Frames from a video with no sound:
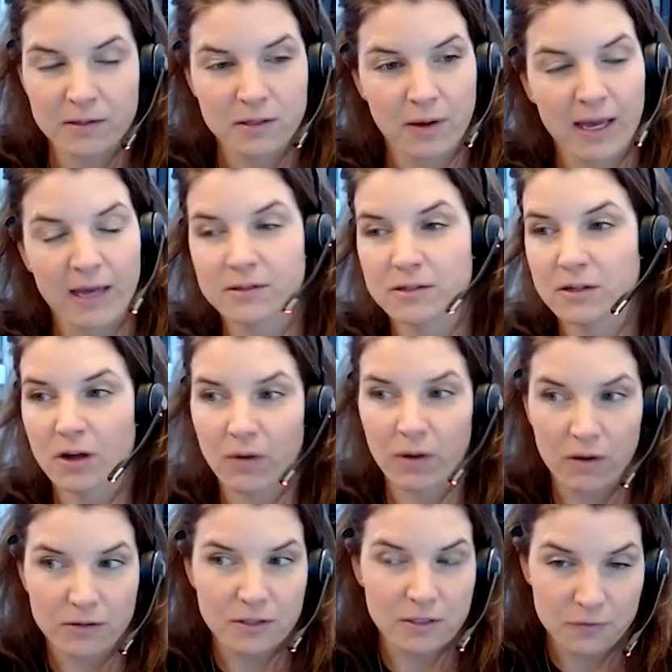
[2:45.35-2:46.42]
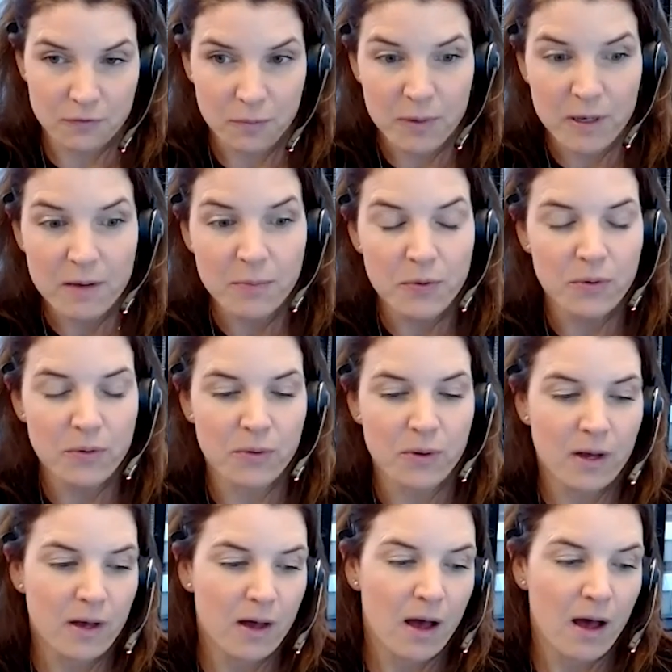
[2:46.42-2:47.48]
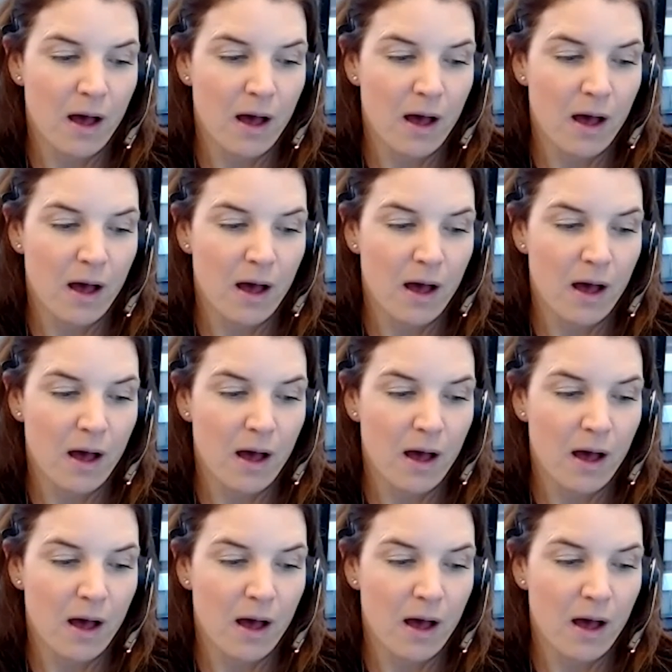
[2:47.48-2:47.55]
So I get to know lots of different people.